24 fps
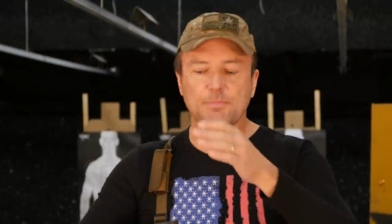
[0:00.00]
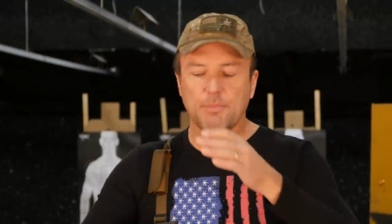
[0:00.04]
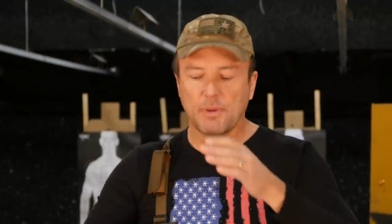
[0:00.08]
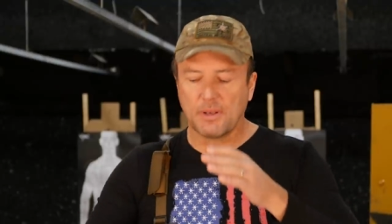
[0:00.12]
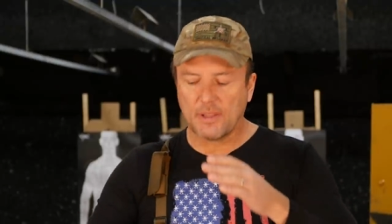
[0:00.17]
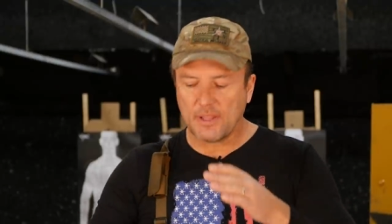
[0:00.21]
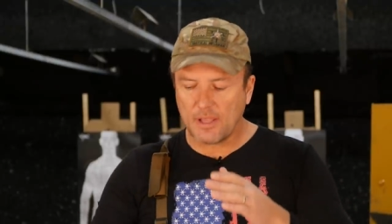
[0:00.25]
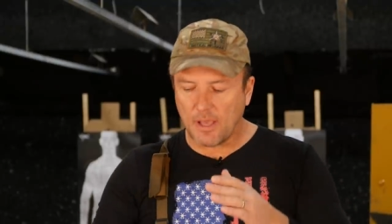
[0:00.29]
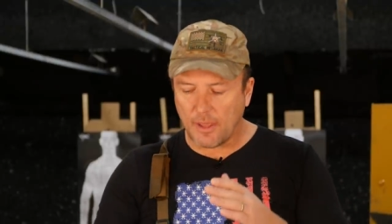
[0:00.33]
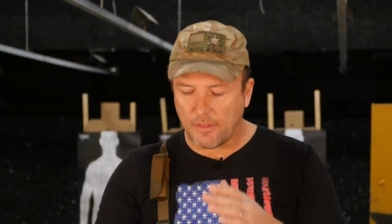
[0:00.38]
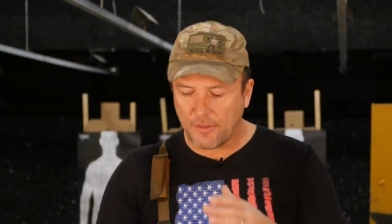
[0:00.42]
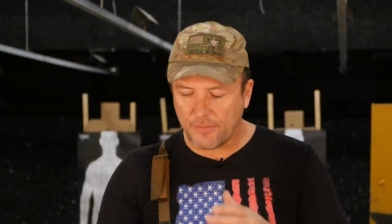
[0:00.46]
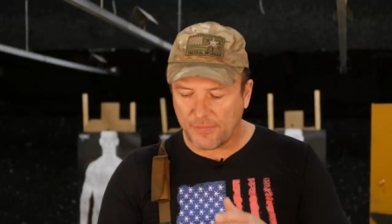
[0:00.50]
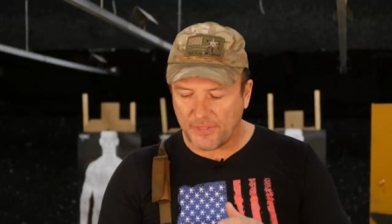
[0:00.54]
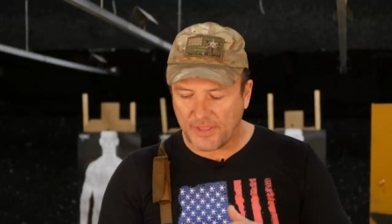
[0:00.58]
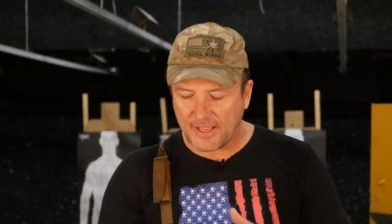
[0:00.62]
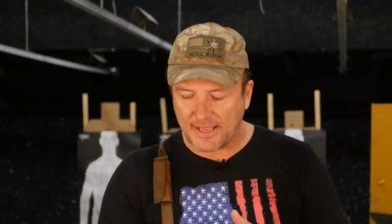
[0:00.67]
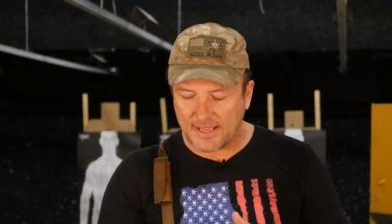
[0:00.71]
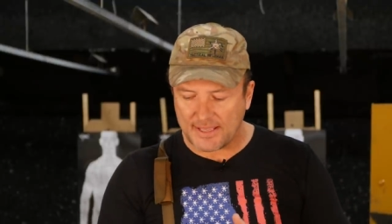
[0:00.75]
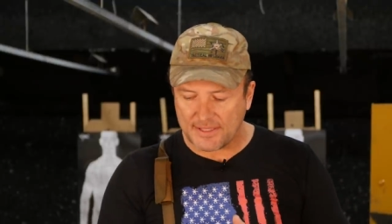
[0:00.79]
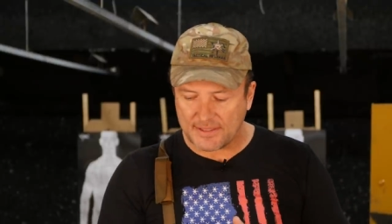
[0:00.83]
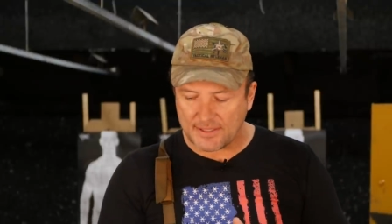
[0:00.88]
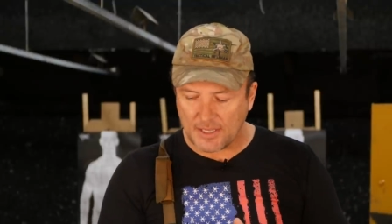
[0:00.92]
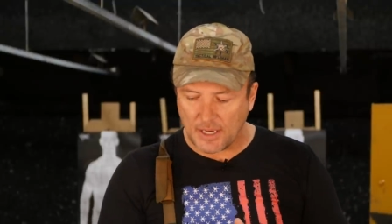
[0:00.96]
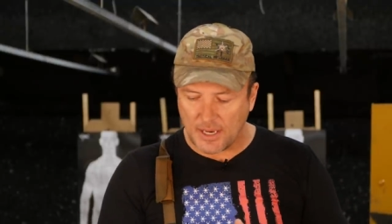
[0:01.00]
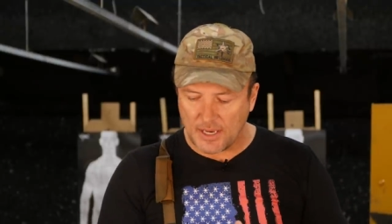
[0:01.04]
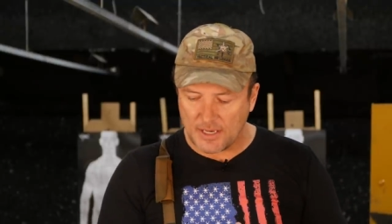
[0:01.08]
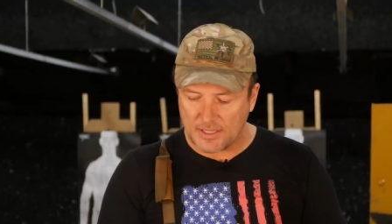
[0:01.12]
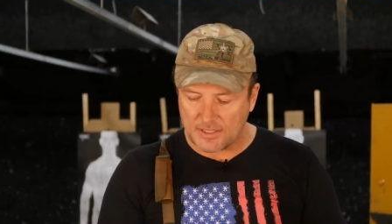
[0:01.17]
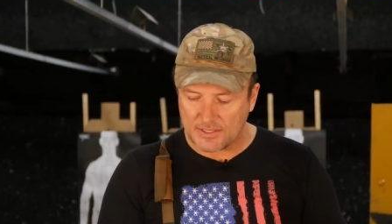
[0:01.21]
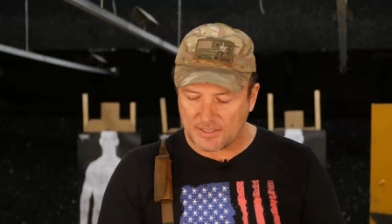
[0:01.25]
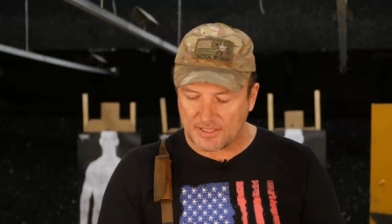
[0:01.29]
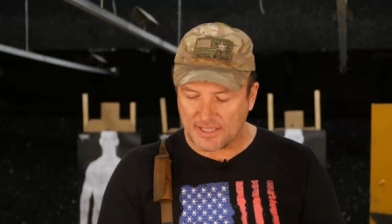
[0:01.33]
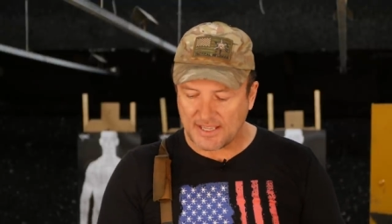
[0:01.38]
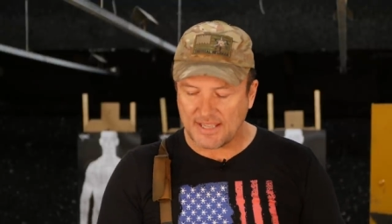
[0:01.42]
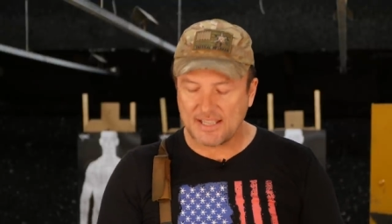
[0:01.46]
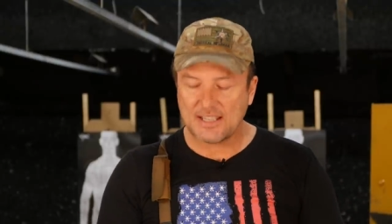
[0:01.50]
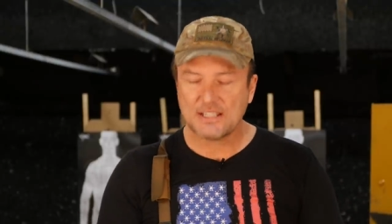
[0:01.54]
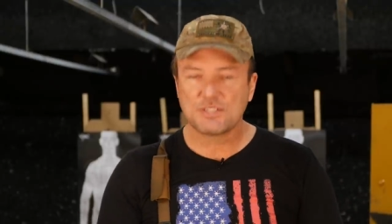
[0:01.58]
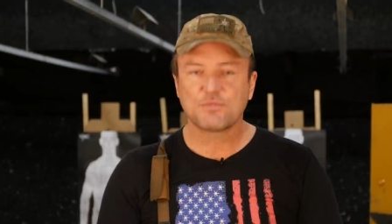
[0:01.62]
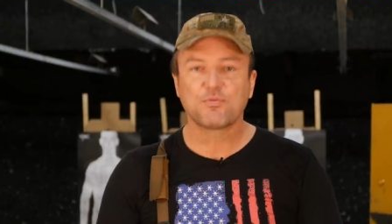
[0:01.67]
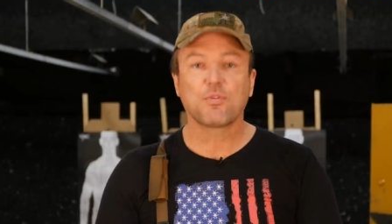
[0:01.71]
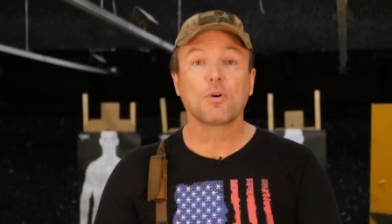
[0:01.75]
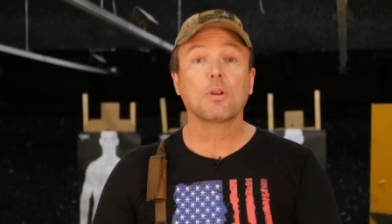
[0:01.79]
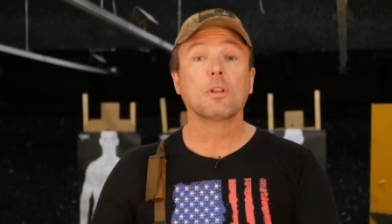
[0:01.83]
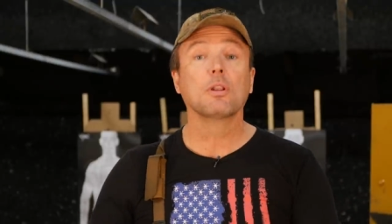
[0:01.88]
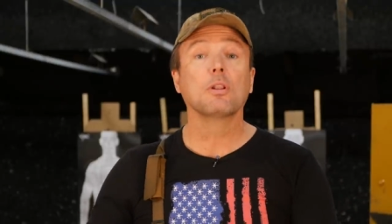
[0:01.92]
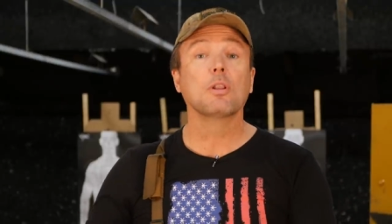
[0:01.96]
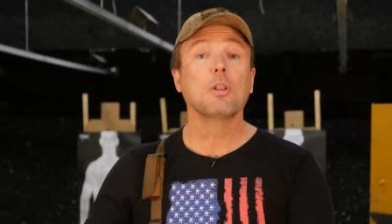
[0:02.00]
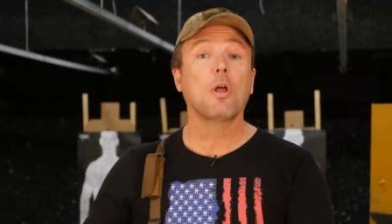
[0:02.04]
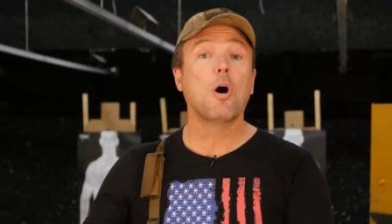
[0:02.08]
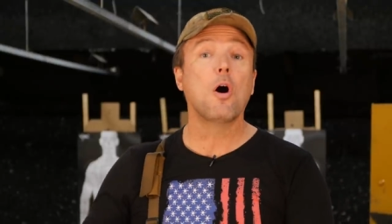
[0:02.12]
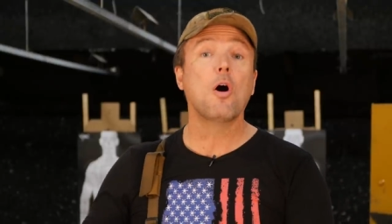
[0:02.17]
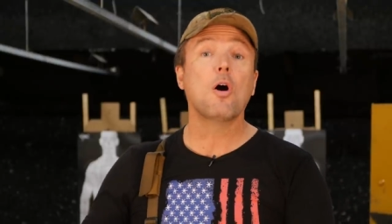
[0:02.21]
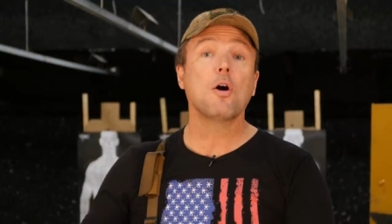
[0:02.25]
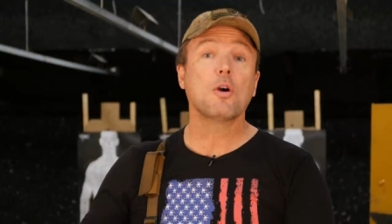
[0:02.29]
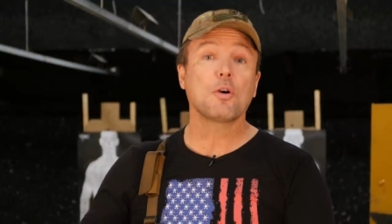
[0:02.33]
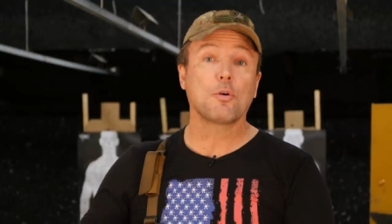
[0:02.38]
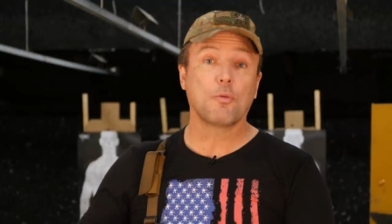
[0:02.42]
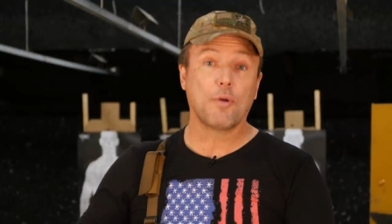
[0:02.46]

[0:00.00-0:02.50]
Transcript: But the other thing it does is for long